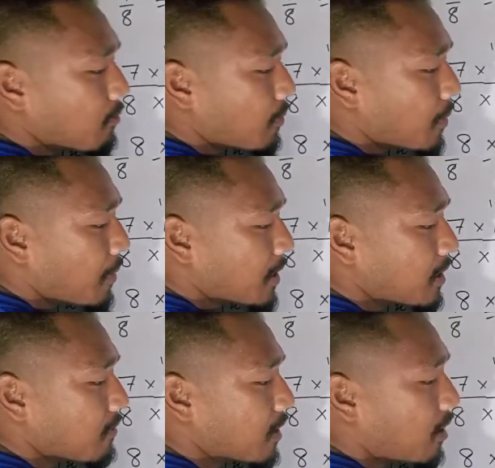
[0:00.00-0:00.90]
means from the back
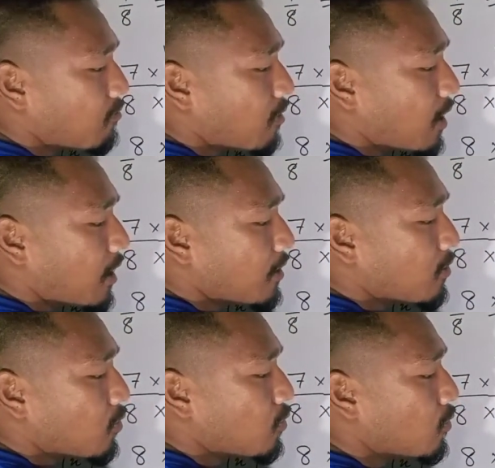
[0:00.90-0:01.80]
side we count 1,
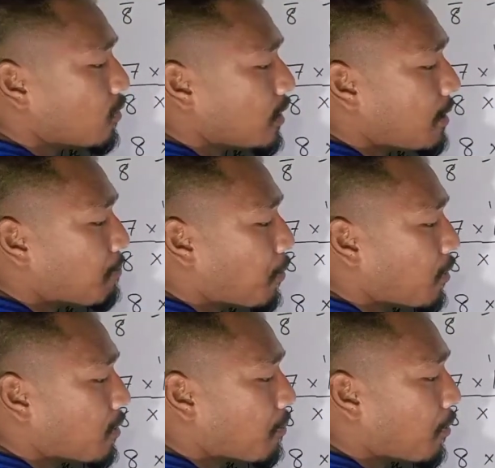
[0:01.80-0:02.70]
2. Then
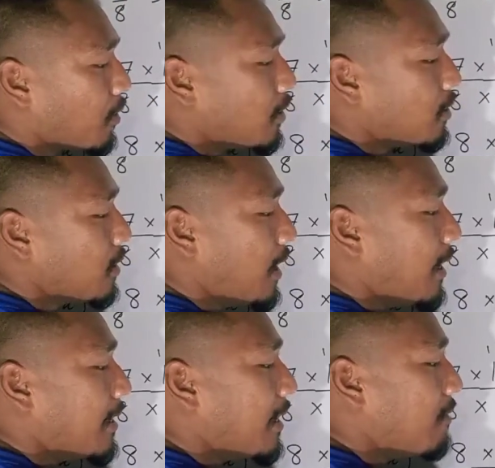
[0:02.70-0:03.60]
put the point here.
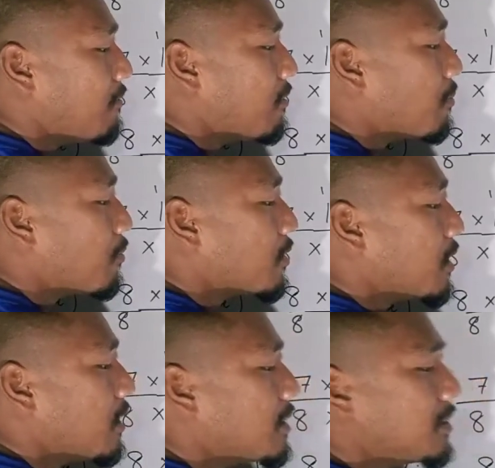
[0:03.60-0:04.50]
Then we will put the